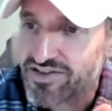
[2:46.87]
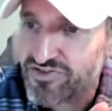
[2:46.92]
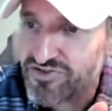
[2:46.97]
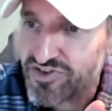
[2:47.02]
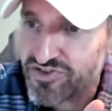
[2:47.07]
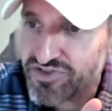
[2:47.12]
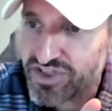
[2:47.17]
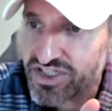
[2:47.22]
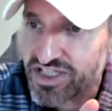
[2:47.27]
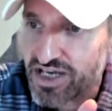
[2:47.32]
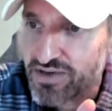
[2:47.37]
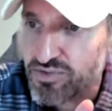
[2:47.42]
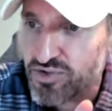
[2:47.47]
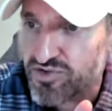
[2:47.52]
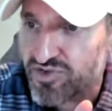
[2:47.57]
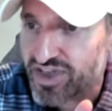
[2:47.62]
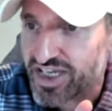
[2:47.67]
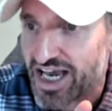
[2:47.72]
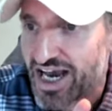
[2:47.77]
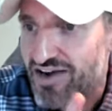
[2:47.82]
to the 50 day
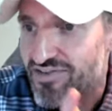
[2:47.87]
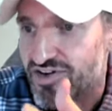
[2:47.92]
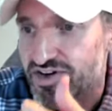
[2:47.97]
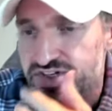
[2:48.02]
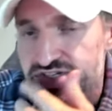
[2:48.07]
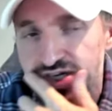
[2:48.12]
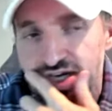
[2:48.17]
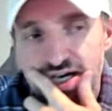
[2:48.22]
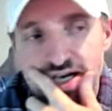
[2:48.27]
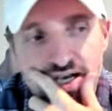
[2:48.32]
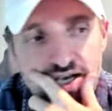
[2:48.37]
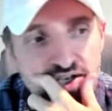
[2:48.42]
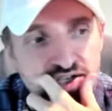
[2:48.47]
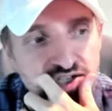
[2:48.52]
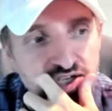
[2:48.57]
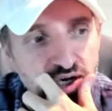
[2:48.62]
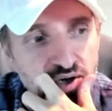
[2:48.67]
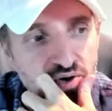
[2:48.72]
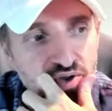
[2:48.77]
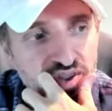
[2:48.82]
moving average.
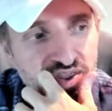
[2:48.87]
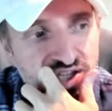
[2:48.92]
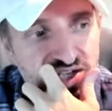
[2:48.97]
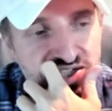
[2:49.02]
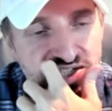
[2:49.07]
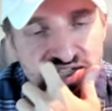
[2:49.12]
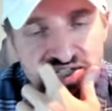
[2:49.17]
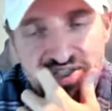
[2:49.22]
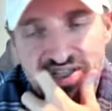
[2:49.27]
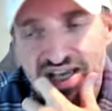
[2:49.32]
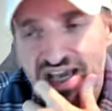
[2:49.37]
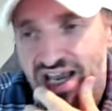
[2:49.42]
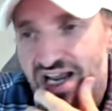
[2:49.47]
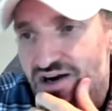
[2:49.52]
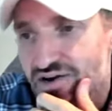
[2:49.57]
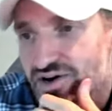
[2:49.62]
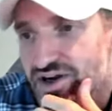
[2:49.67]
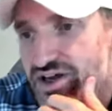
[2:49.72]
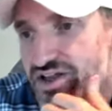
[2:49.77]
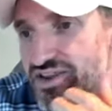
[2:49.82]
So this is the
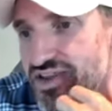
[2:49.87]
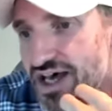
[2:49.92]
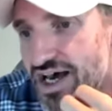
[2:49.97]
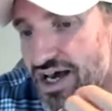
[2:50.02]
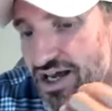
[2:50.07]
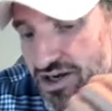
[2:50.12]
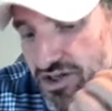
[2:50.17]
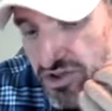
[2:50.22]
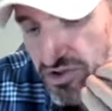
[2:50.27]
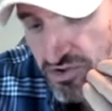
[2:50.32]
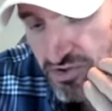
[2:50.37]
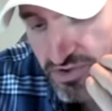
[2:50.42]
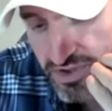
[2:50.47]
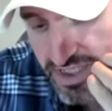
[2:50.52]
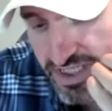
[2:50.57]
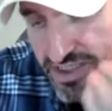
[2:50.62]
area that you